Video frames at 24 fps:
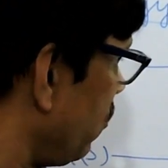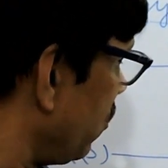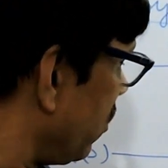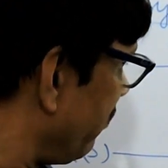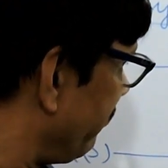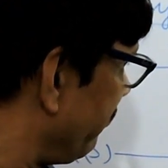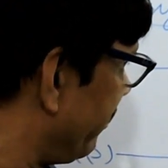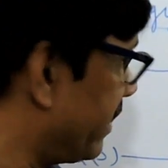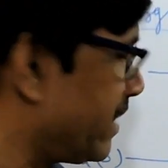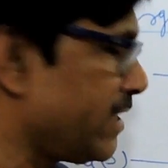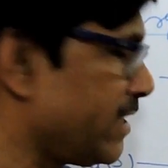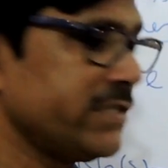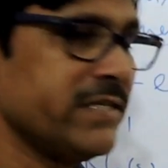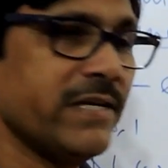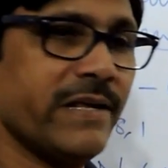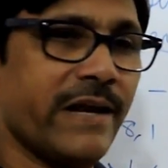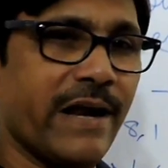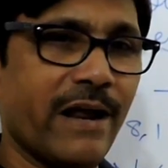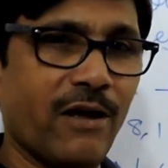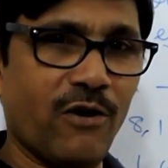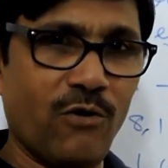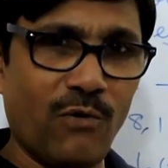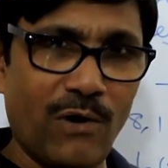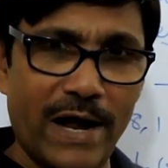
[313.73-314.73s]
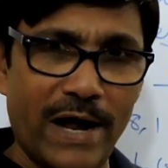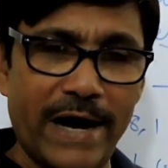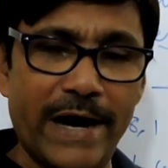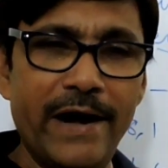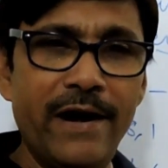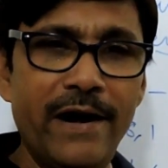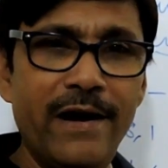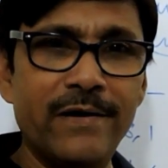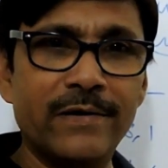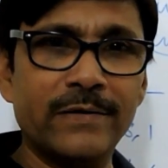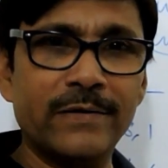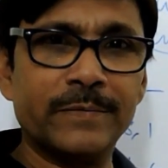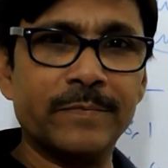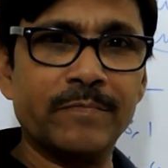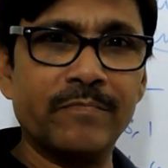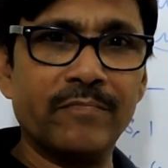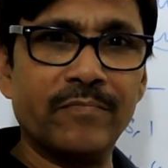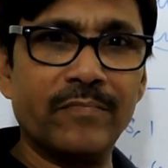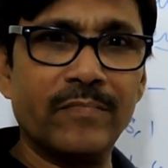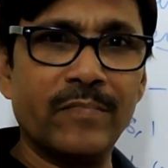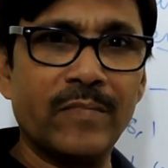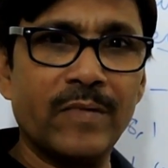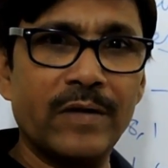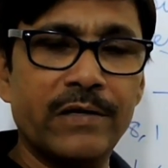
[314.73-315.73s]
of energy required
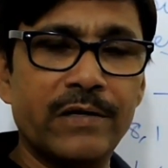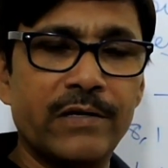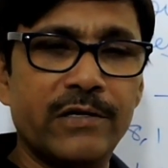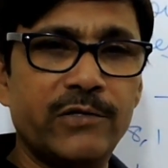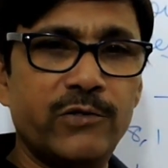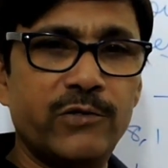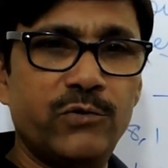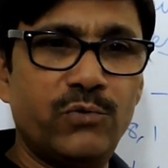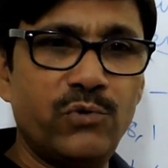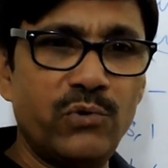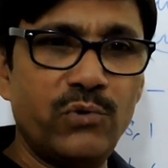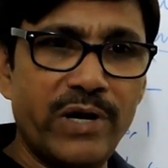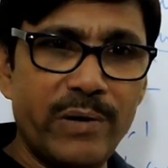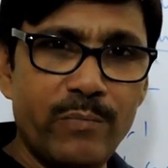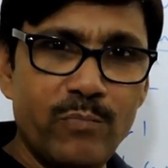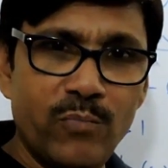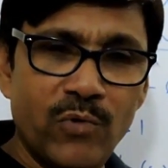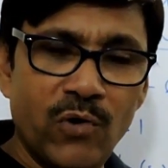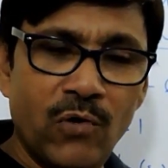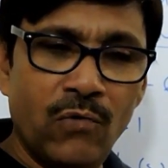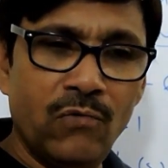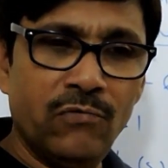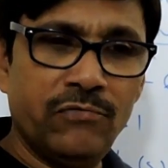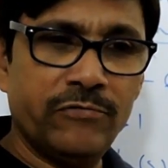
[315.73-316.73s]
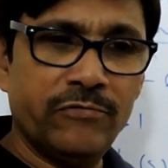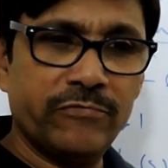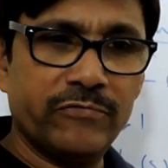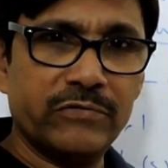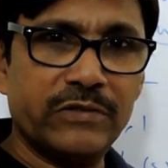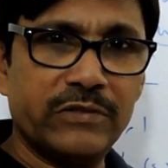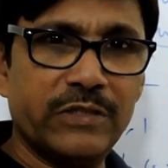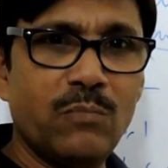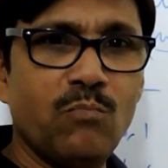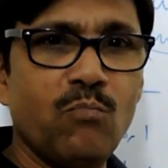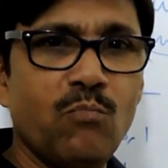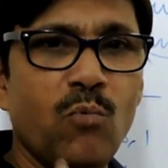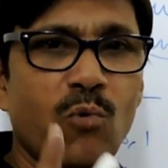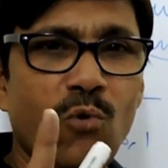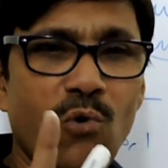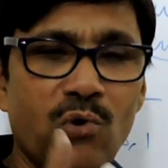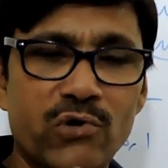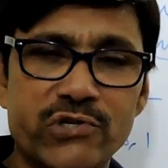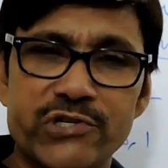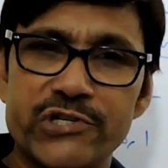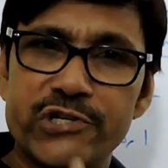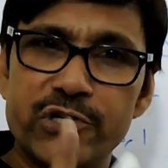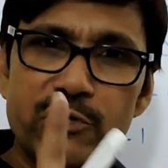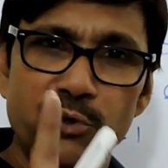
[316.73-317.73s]
to remove the
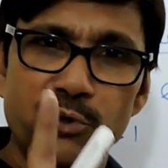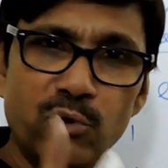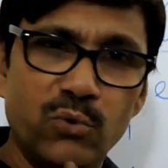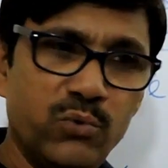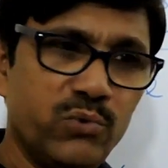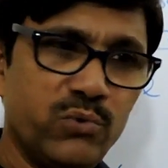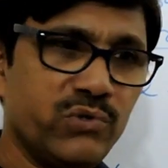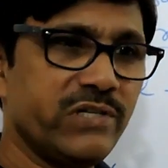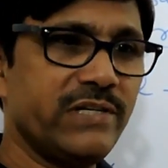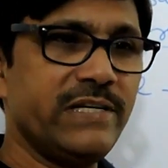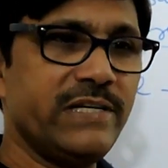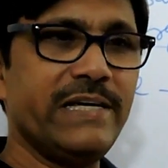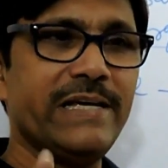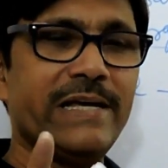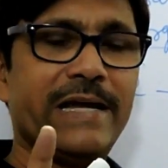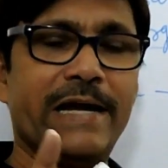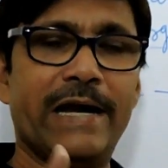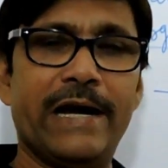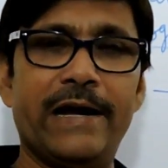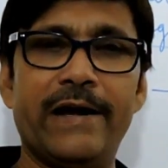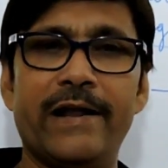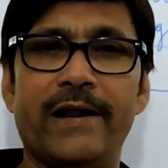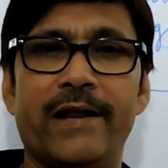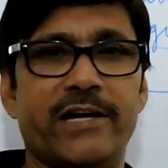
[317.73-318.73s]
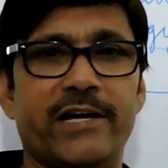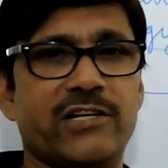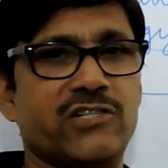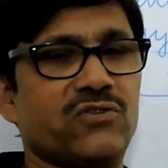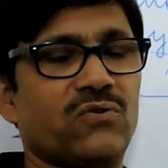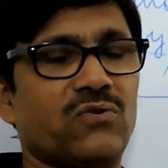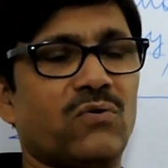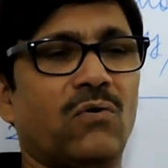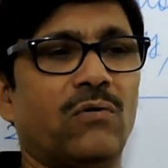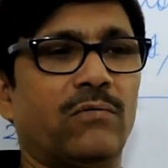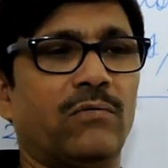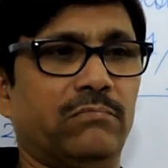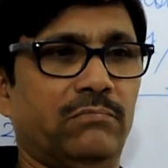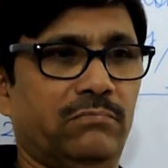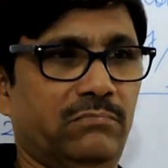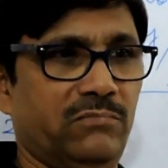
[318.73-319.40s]
most loosely held electron.